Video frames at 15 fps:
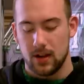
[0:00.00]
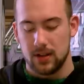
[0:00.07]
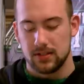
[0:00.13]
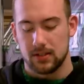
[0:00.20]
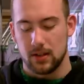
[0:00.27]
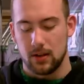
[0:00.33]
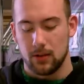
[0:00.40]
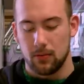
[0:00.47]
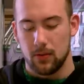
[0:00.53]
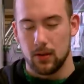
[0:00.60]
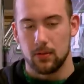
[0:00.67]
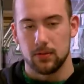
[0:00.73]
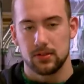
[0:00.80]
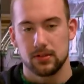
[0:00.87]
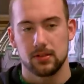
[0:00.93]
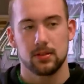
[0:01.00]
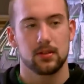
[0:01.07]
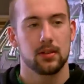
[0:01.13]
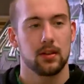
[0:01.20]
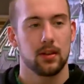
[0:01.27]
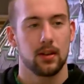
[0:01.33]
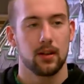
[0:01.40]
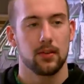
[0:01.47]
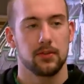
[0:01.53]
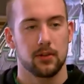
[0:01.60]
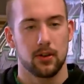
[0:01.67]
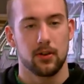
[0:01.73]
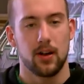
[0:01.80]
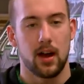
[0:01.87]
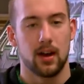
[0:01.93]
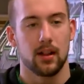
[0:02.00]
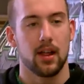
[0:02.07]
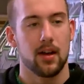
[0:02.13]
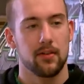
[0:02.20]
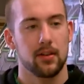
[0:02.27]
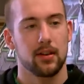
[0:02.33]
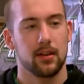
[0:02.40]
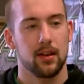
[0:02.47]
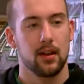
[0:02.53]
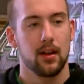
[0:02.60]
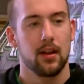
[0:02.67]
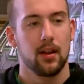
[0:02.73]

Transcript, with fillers: Trade Center when it was during nine eleven.